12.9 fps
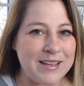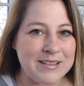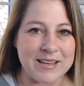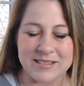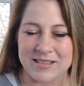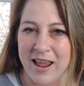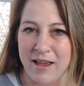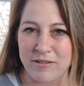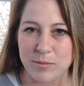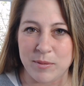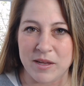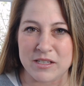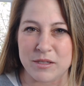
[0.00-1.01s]
Doesn't have to
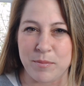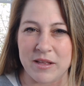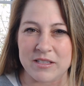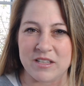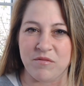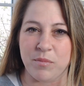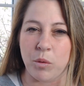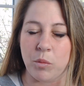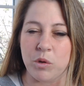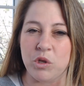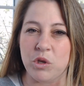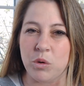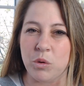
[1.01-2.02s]
be expensive, but
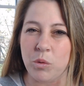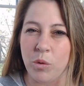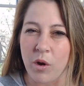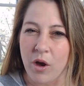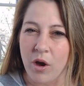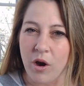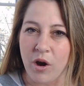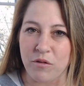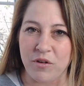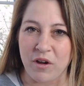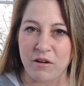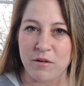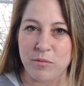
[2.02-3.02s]
when you are
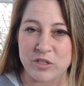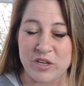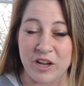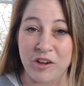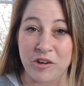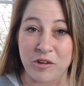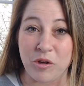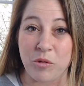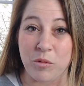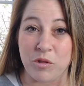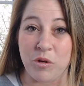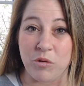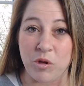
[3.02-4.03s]
very particular
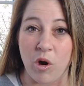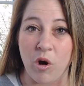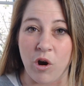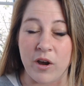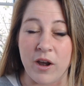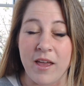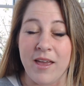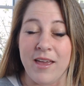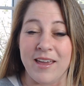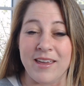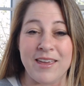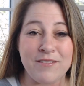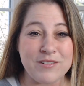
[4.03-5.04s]
with your yard,
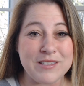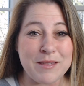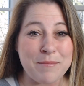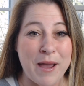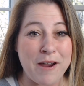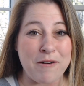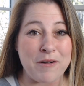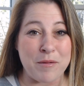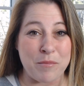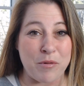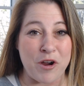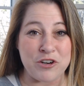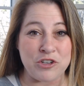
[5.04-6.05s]
it gives the buyer an
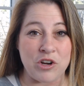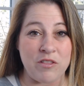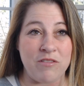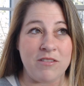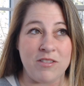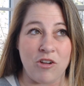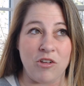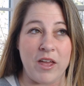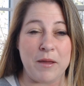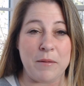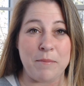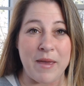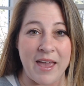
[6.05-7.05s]
impression. They're
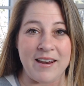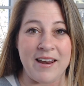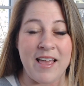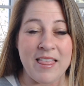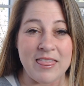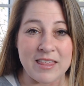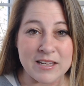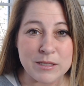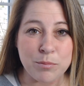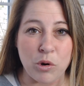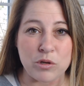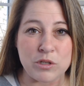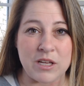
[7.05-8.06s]
like, man, this
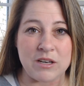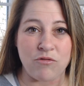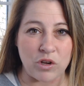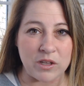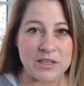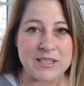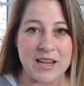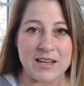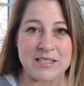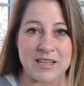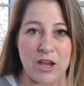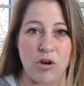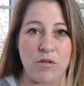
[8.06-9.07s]
person really takes
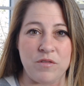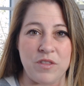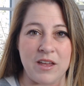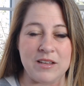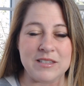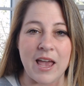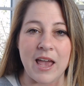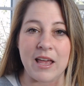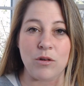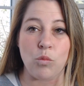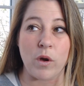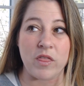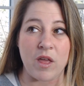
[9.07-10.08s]
care of things.
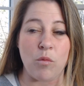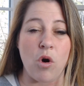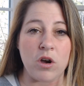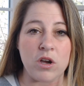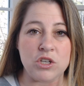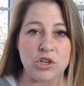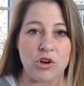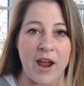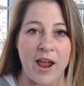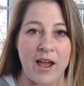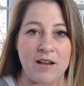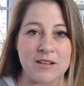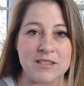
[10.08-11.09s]
And when they walk into your
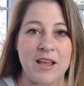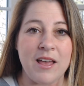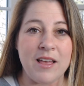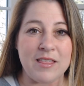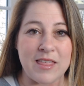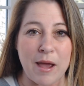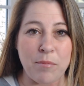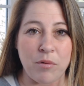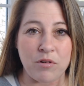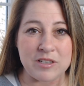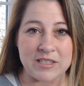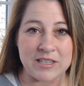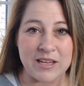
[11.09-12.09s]
house, that
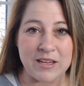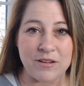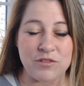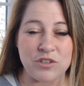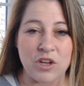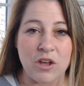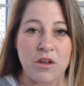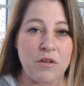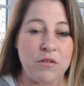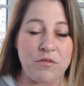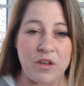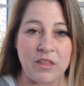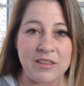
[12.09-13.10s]
perceived
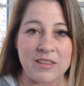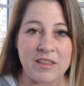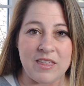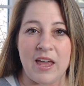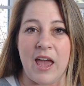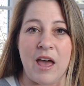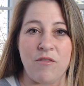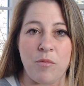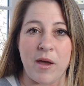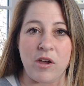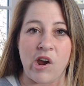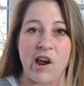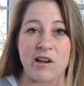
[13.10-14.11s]
feeling that they have
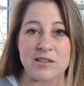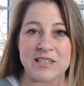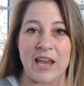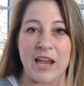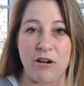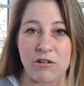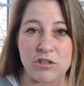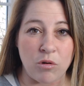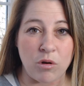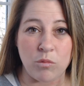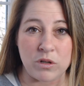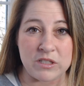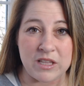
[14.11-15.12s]
about your house carries
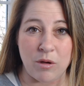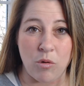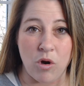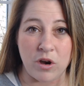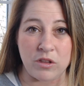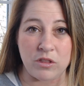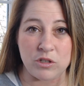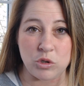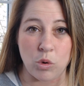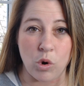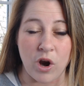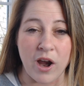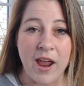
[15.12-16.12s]
on once they walk in the
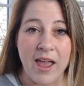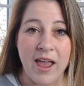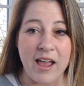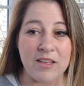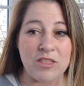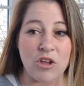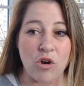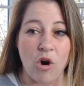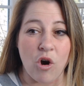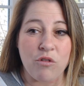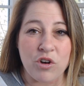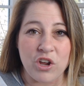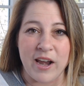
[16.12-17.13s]
door, and they're
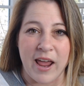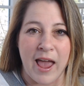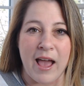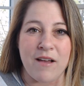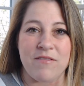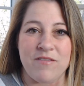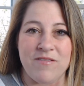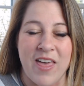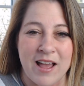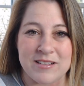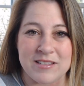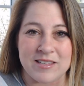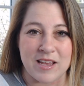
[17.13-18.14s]
already going to have
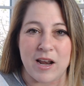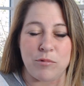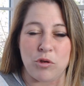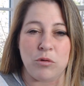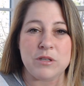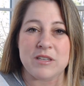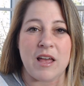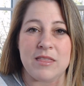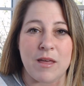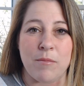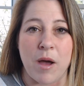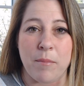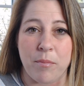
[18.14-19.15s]
that set up. You'll set
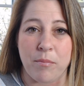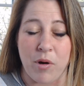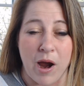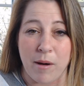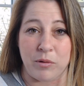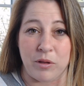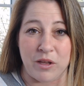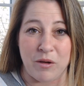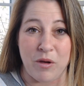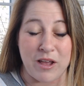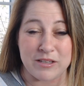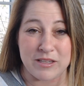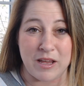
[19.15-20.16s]
them up properly
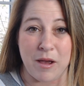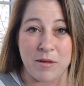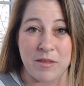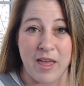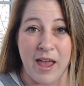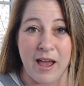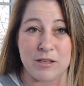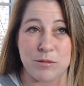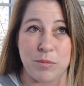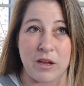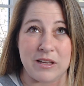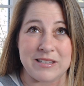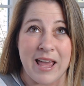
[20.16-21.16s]
as they come in the house
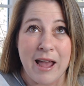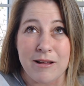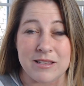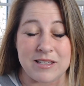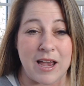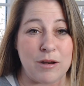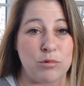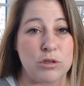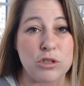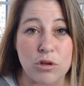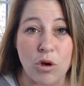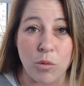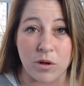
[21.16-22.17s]
because the outside was
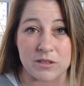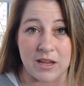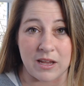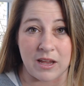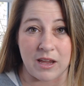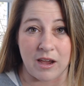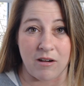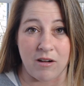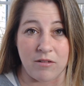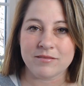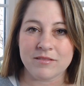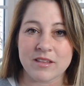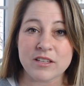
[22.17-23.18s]
so well taken care
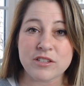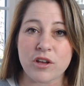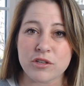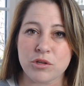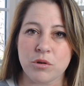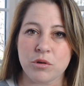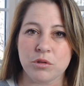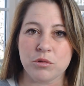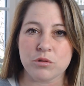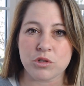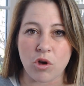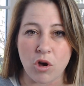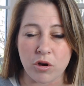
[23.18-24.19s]
of. This also
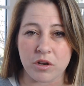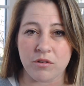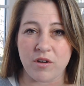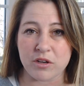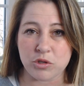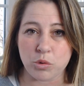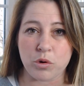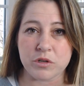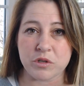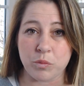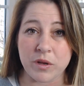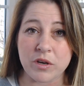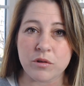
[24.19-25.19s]
includes caulking around doors
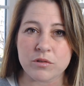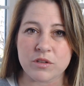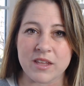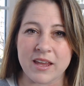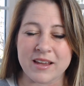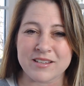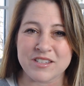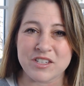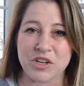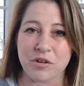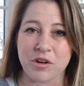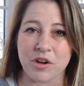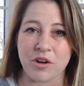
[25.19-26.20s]
and windows on the
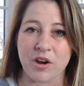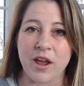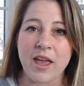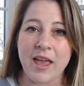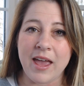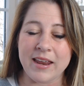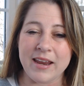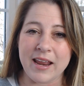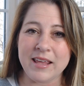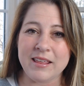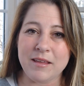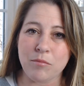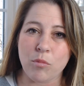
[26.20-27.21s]
exterior and
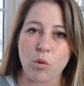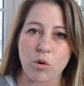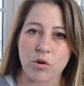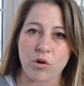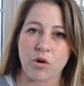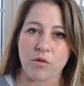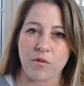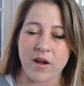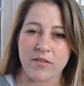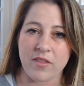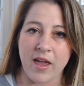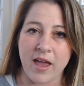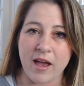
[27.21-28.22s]
any mortar around
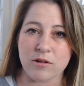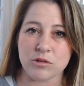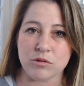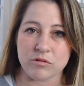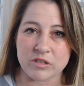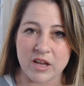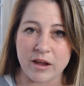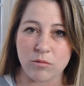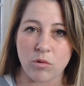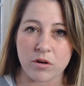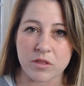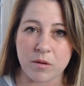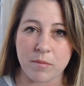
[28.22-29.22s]
the house or
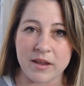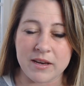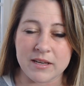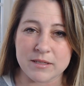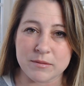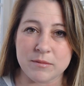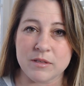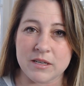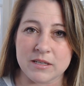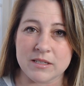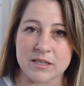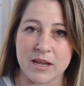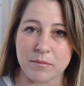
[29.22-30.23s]
sidewalk that might need
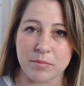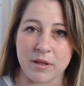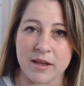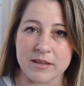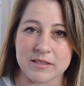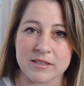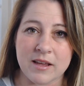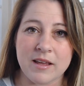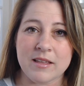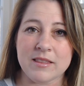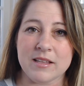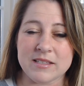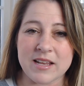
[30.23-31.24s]
to take place.
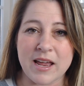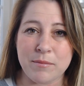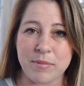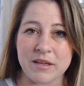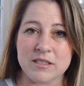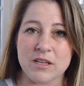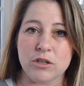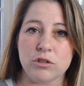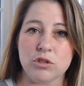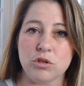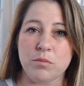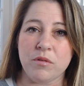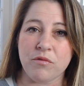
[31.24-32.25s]
That's not a big deal to
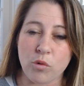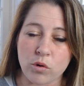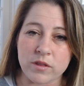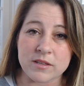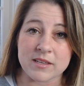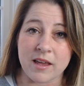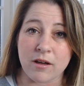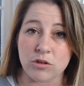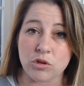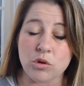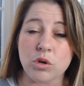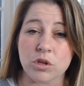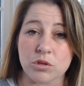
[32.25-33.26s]
do before the sale, and
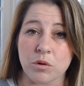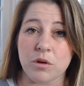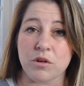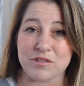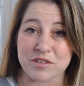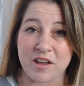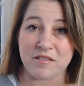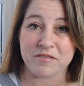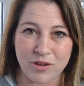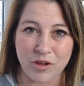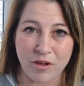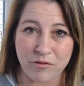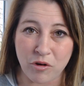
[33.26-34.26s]
you can do it yourself.
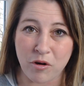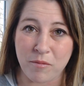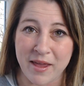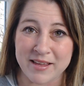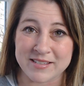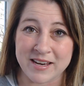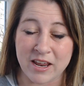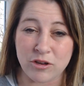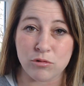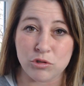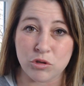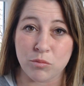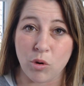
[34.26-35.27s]
If you're amazing and you
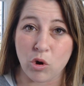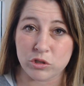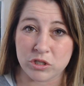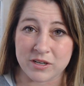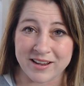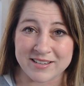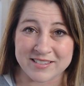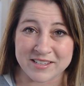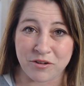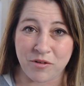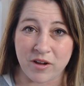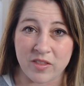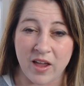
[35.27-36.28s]
do mulch nicely
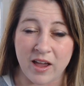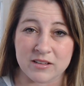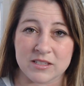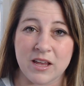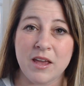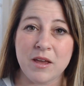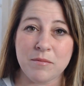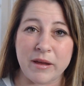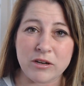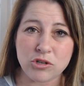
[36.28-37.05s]
around the house, make